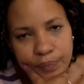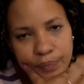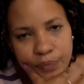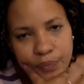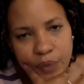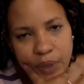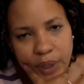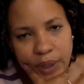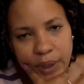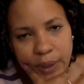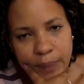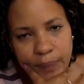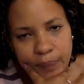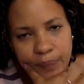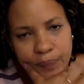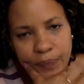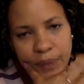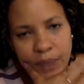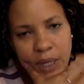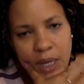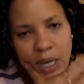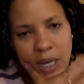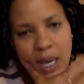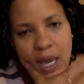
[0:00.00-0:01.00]
right?
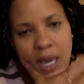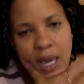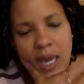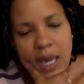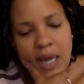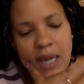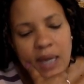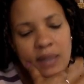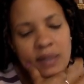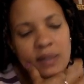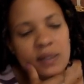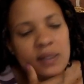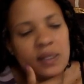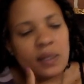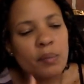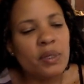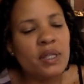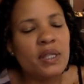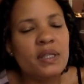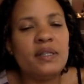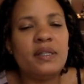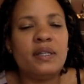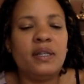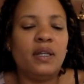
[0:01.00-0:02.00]
And some
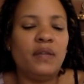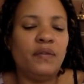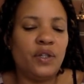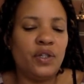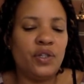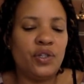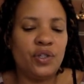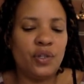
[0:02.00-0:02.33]
of the TV